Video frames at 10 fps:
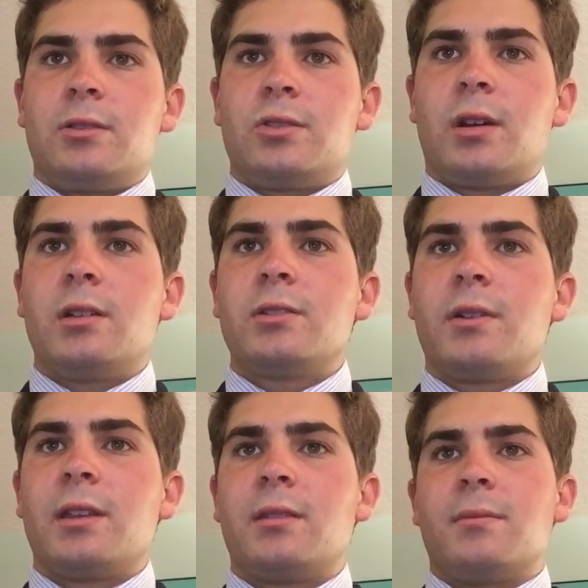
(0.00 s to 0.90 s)
Charles
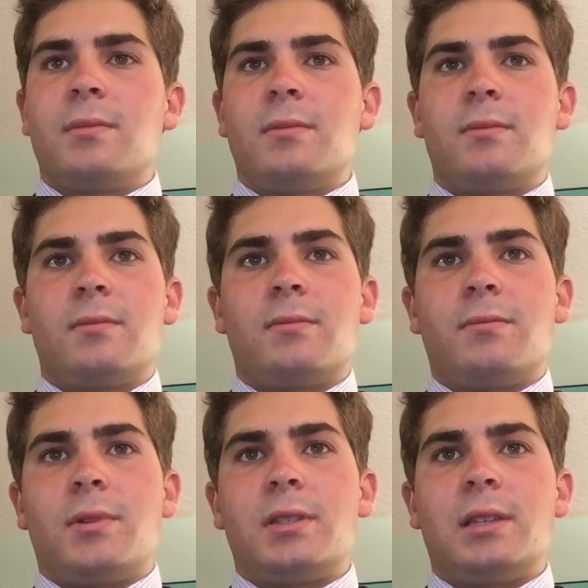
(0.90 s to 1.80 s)
Grantham
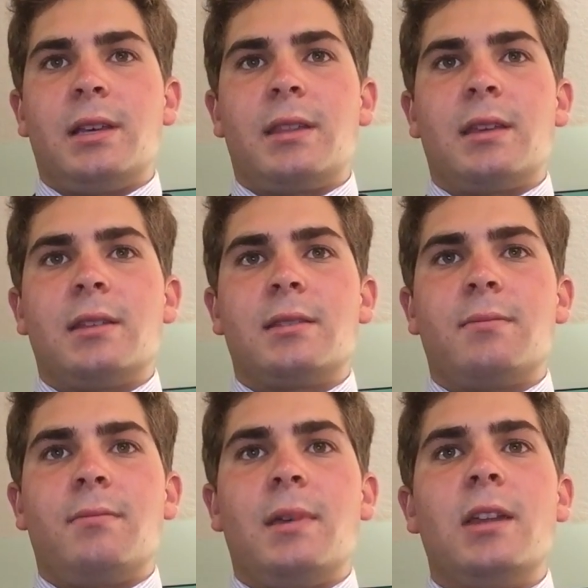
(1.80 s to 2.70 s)
puts it like this:
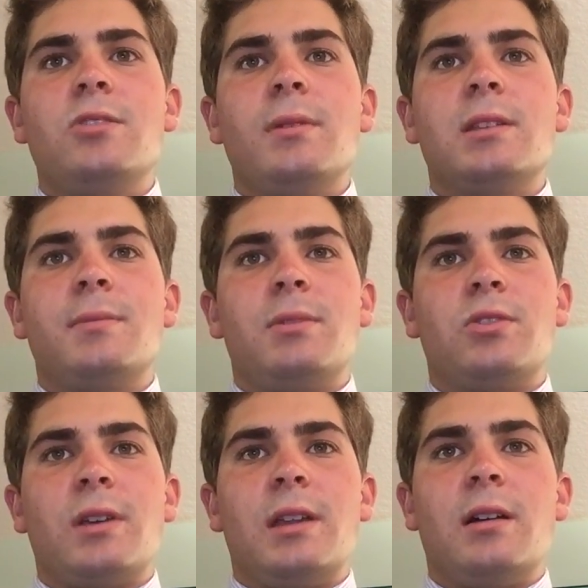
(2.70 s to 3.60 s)
management has
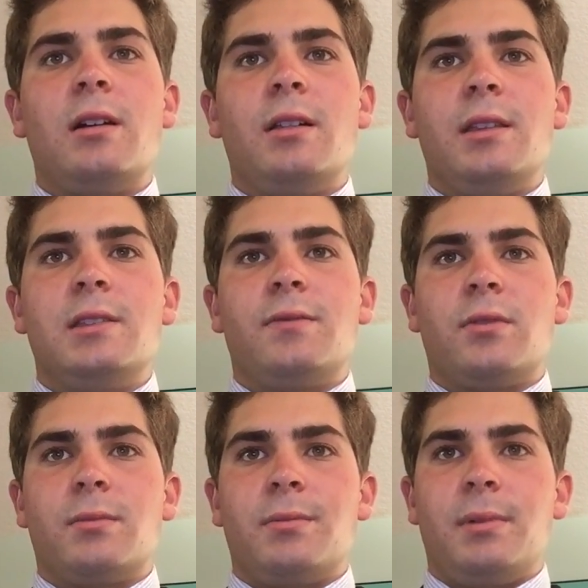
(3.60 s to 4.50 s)
betrayed all these
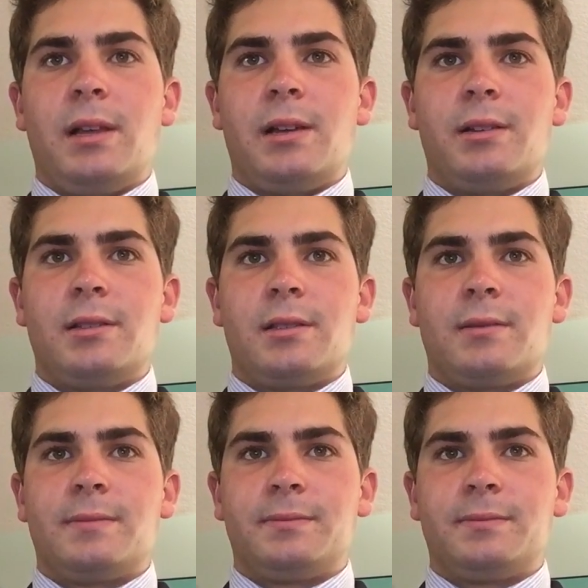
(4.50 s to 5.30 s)
former players.